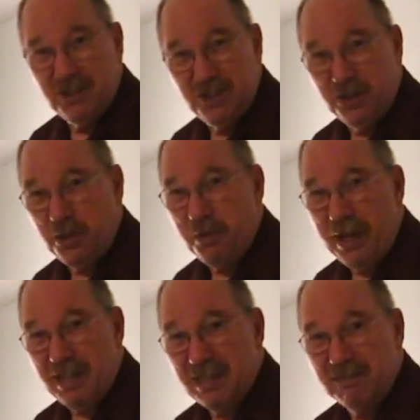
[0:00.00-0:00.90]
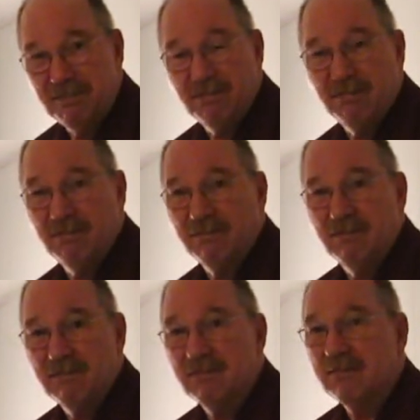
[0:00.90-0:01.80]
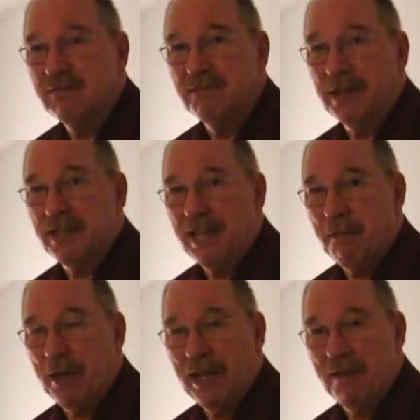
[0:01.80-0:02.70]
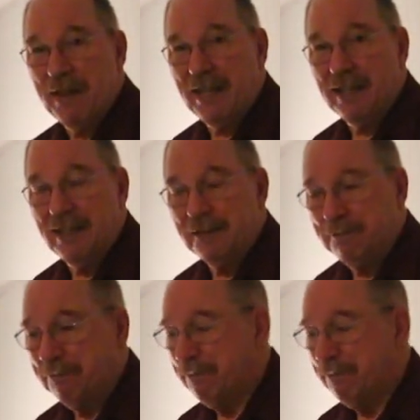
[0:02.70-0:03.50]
2 weeks by the time we get everything done.